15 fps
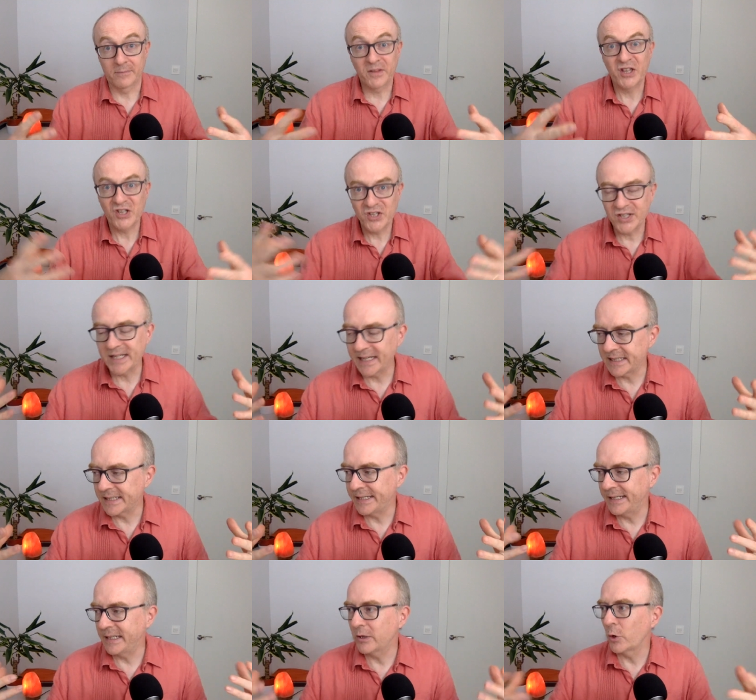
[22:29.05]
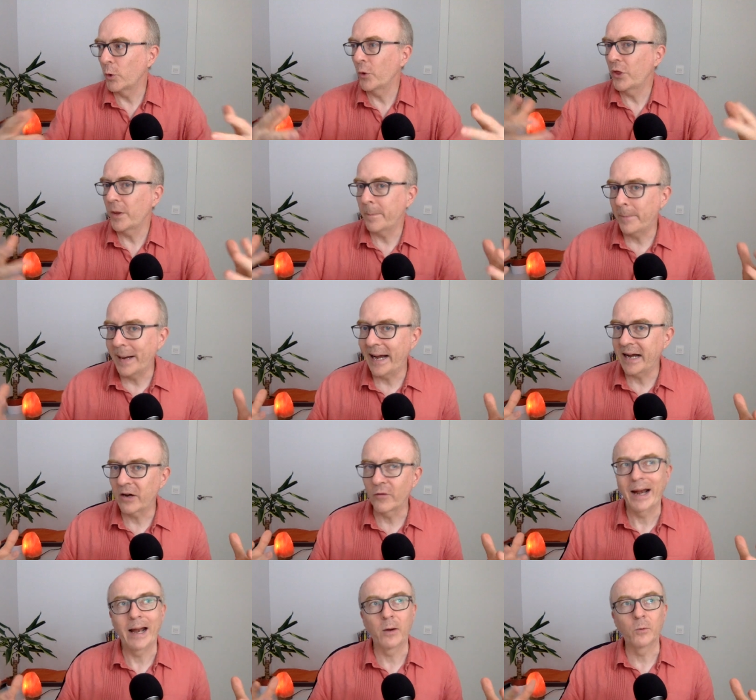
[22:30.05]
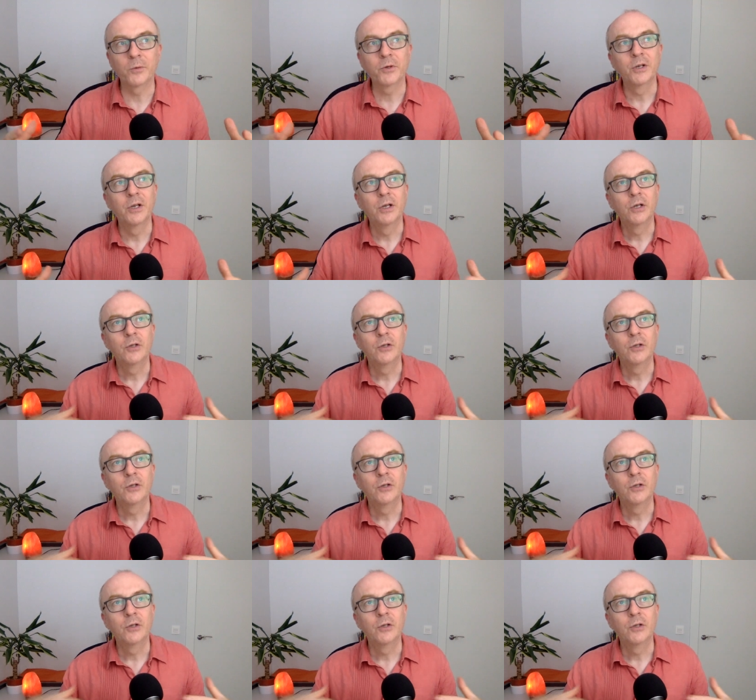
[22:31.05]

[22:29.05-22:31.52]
the setting or the background